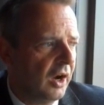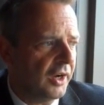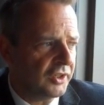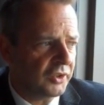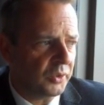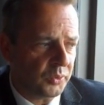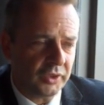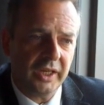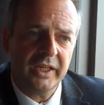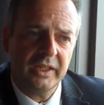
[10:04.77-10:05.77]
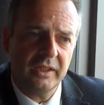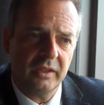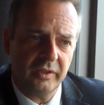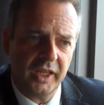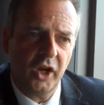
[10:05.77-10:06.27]
I still say
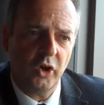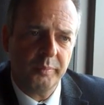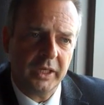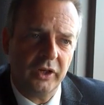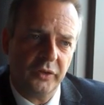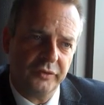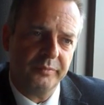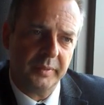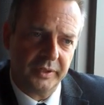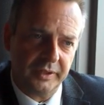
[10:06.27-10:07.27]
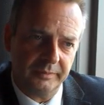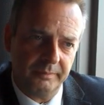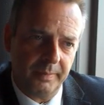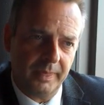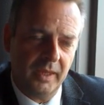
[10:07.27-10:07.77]
they owe me a lot of money.
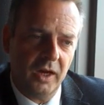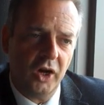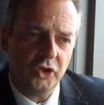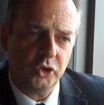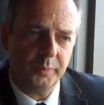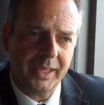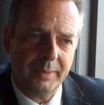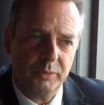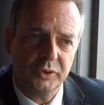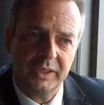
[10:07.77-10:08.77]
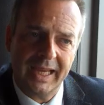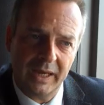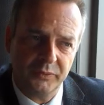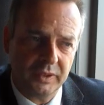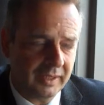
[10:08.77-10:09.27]
I should be able to
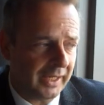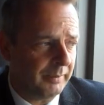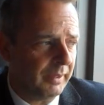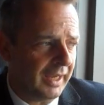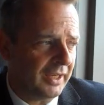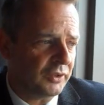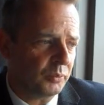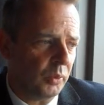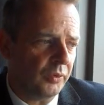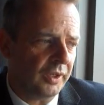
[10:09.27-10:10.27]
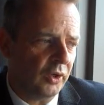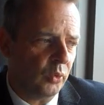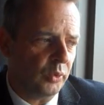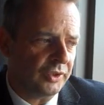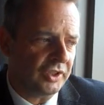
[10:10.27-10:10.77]
counterclaim against what the
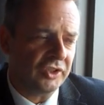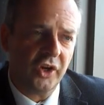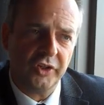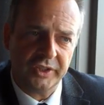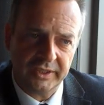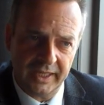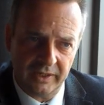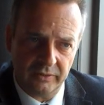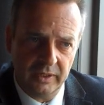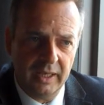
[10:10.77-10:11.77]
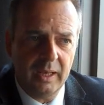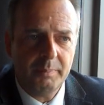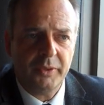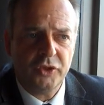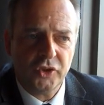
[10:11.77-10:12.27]
court is deciding now.
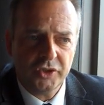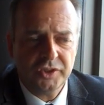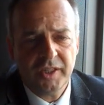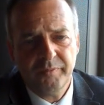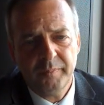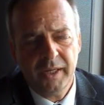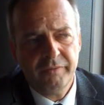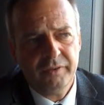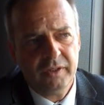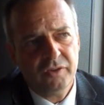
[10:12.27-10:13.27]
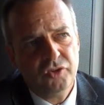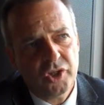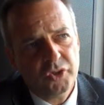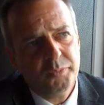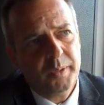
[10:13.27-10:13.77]
But the judge has given me the
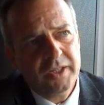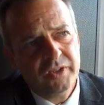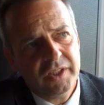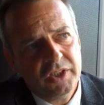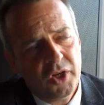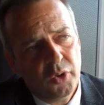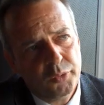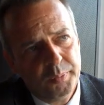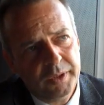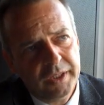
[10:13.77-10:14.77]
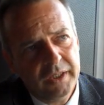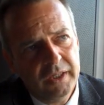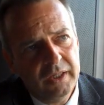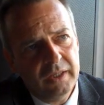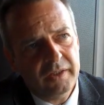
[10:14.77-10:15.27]
judge has basically told me
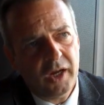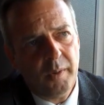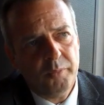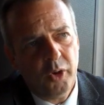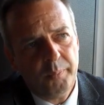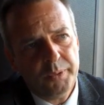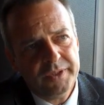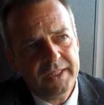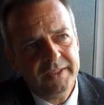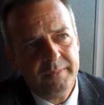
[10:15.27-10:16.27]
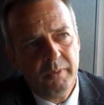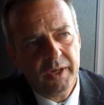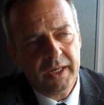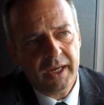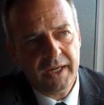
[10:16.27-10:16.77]
that I'm not presenting
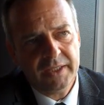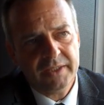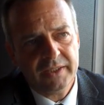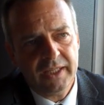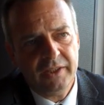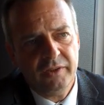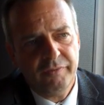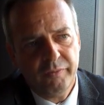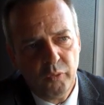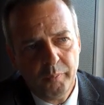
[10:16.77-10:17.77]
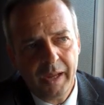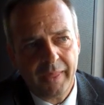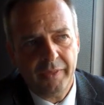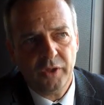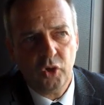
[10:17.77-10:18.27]
my case in the format
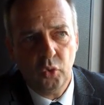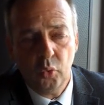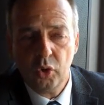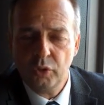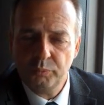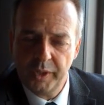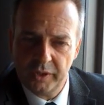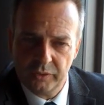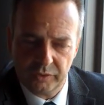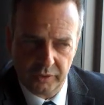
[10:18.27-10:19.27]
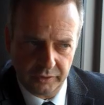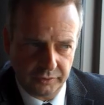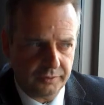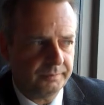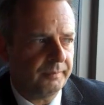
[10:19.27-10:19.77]
that the court can
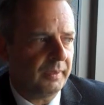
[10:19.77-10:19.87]
recognise.